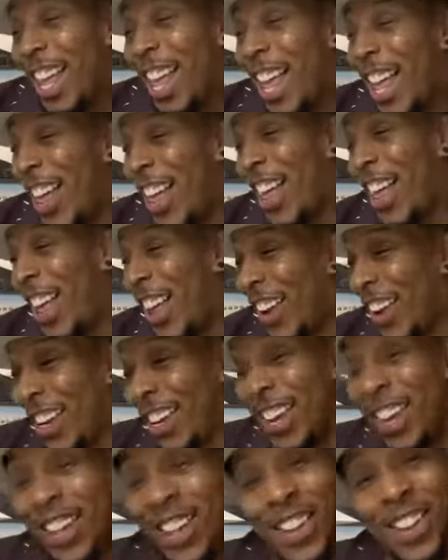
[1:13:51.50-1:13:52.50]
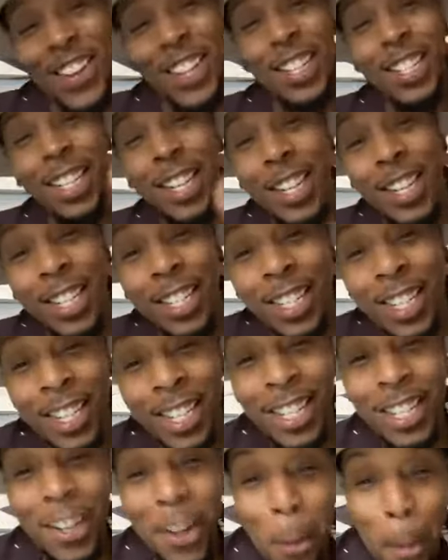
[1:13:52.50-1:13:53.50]
oh Lord
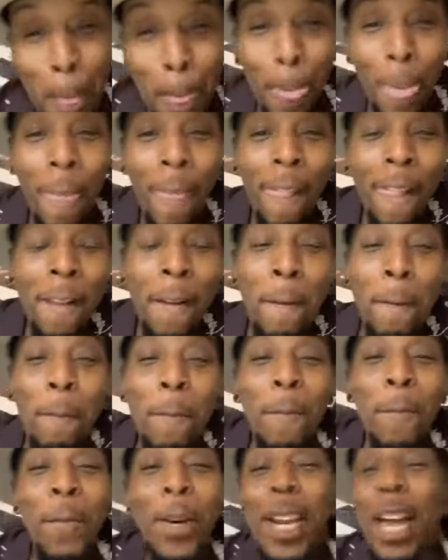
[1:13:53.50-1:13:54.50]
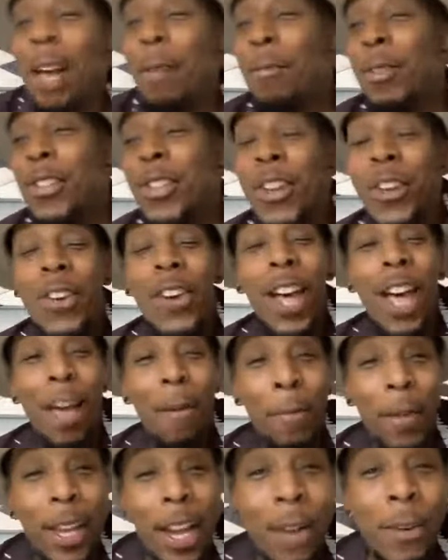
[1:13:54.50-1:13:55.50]
Jesus. But I'm so
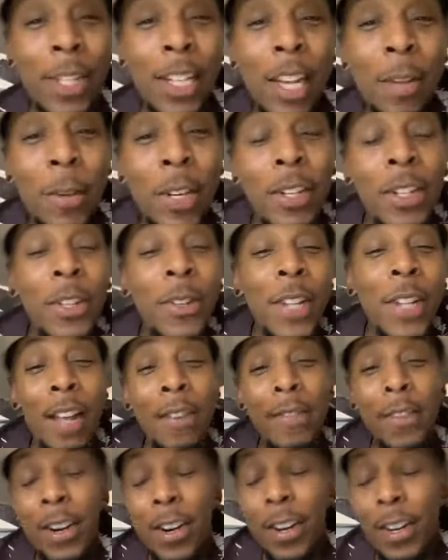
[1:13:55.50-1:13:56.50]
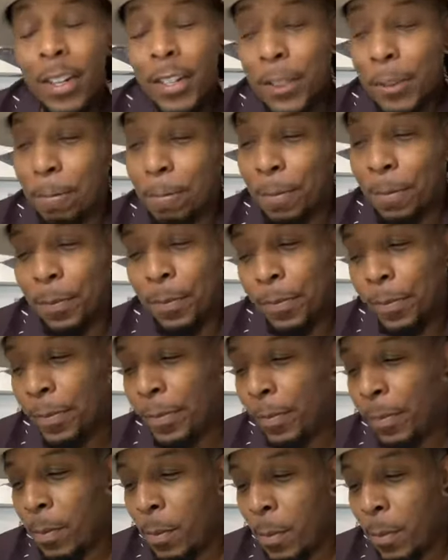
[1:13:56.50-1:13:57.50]
happy I was able to do that for her.
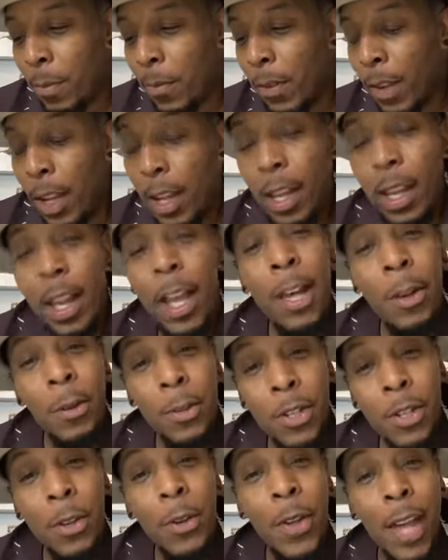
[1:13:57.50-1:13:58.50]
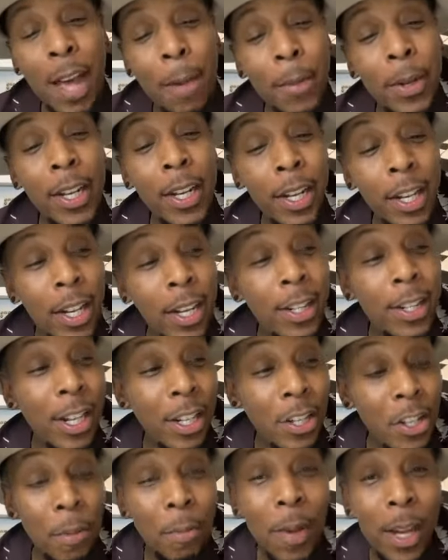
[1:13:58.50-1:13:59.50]
I was so happy. Then uh,
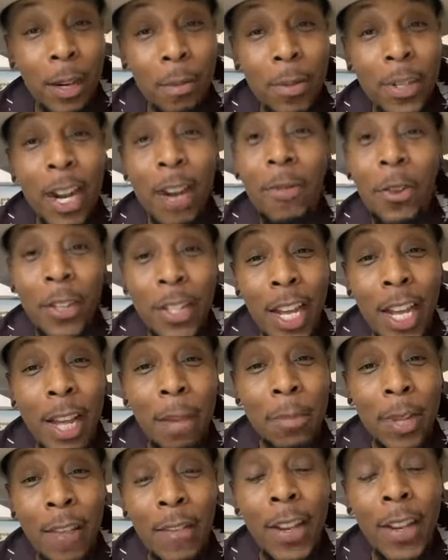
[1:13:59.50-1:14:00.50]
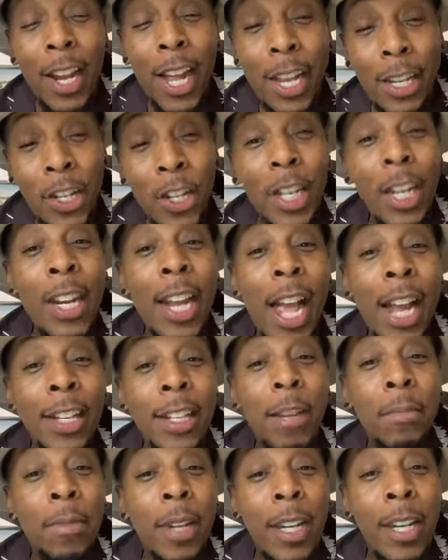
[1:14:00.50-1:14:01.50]
then she met him several times after that. She didn't
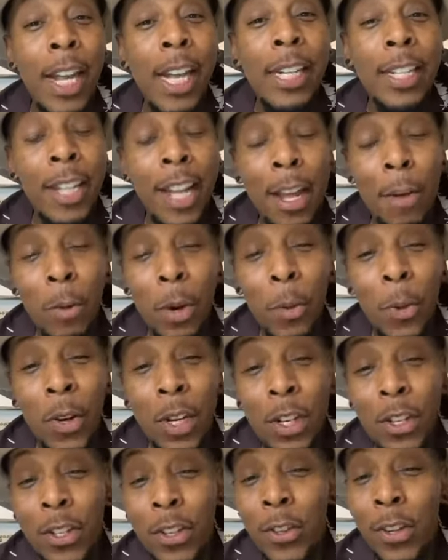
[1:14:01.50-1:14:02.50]
act up the next time we were in the